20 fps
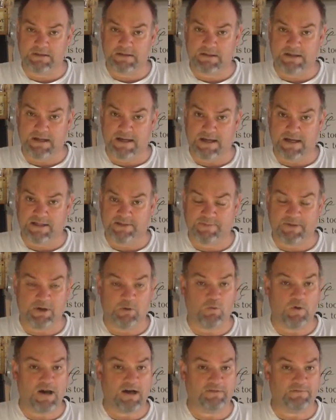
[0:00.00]
It's been a
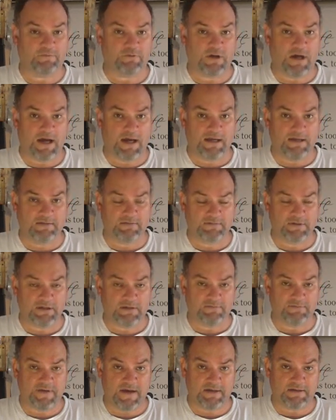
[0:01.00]
wonderful day. In
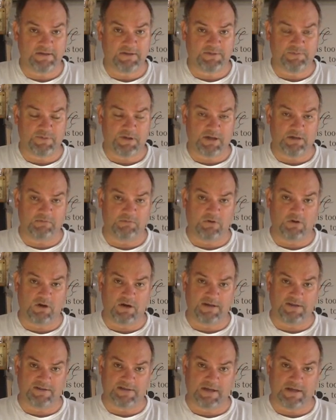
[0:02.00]
fact, it's been my
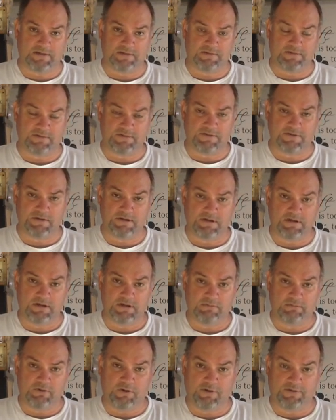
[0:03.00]
son's
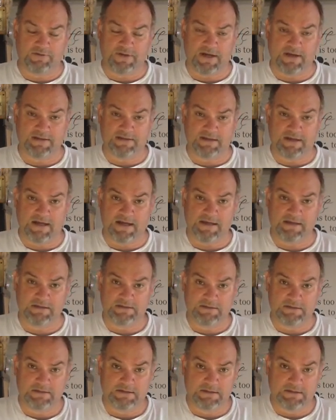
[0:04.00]
birthday today,
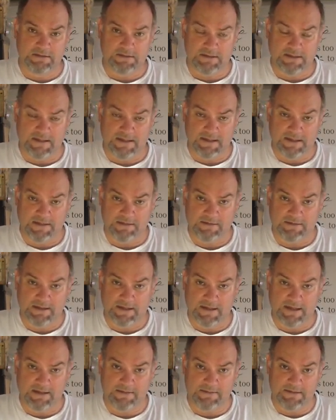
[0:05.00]
and
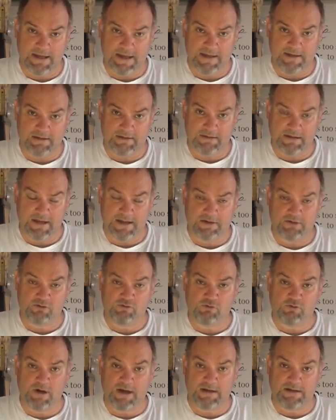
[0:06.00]
had a
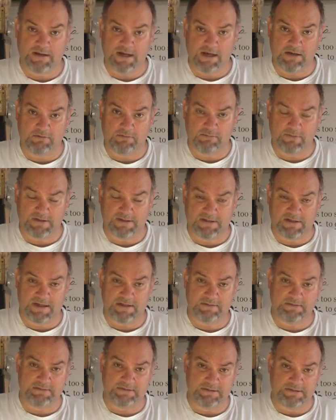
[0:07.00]
great day with my
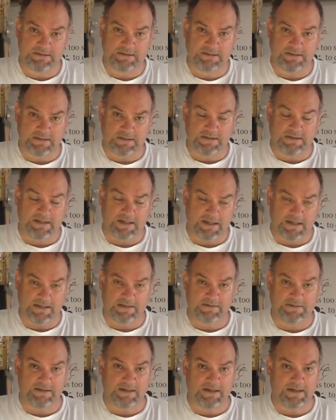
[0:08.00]
son,
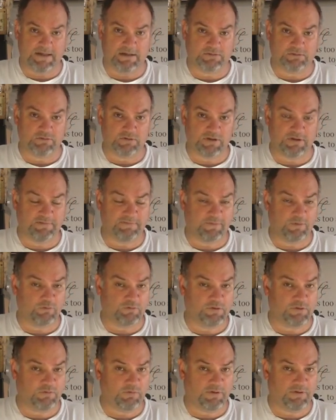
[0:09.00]
and looking
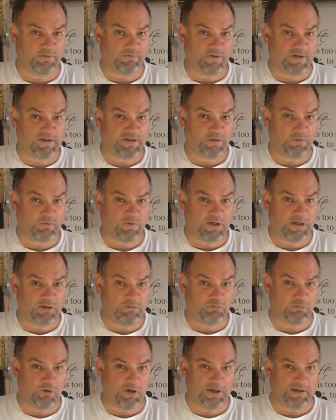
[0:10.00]
forward to what the rest of the week
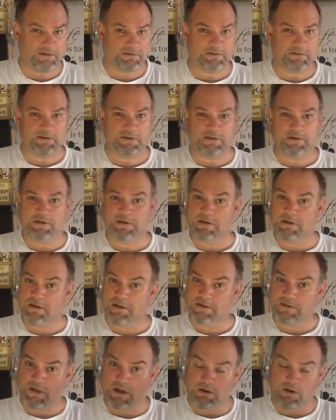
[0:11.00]
can bring.
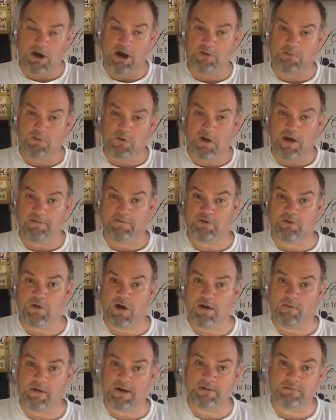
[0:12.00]
So I hope you have a
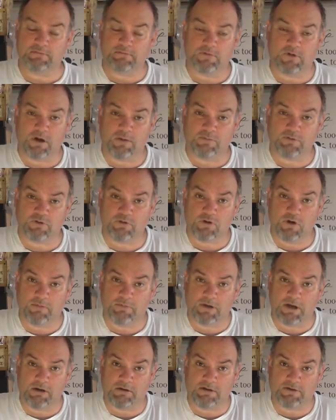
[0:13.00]
great one. I'm sure I'm
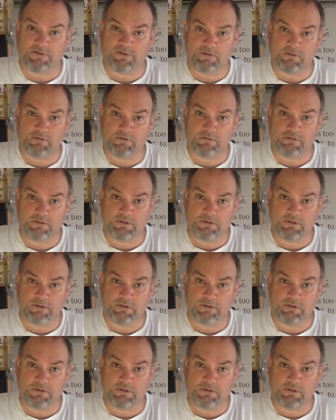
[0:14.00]
going to.